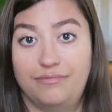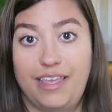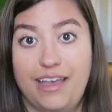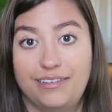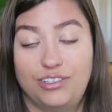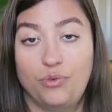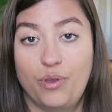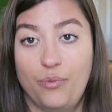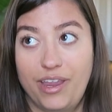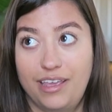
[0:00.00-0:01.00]
yeah, so
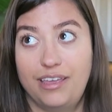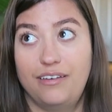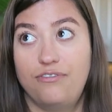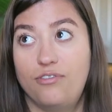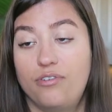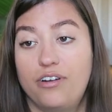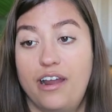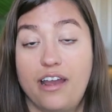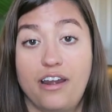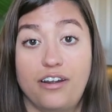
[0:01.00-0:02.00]
we went in for
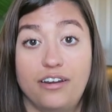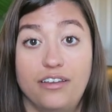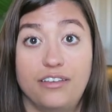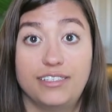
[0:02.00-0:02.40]
our